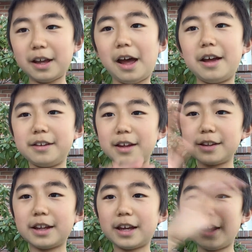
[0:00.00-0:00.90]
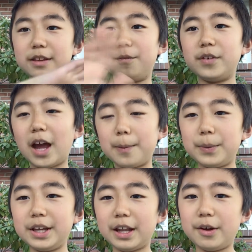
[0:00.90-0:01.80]
It's like they get the
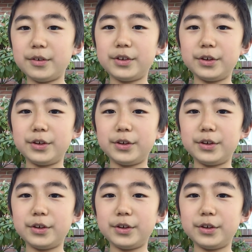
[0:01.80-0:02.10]
VIP lounge.